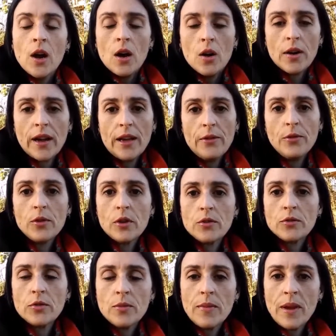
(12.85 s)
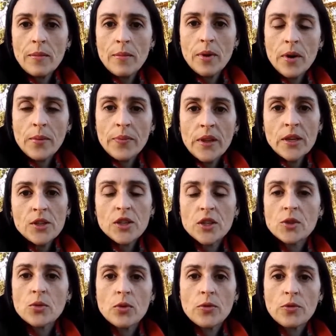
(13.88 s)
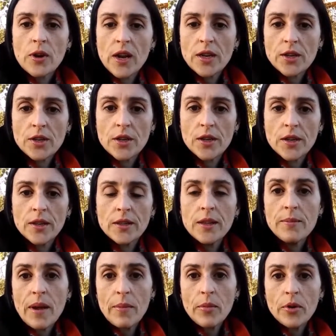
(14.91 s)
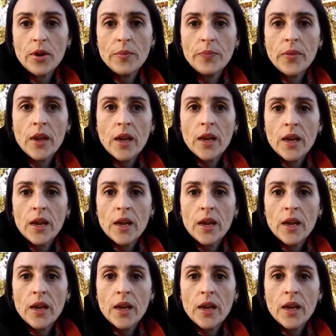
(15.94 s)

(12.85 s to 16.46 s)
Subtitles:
Okay, if you don't remember, just to refresh the memory,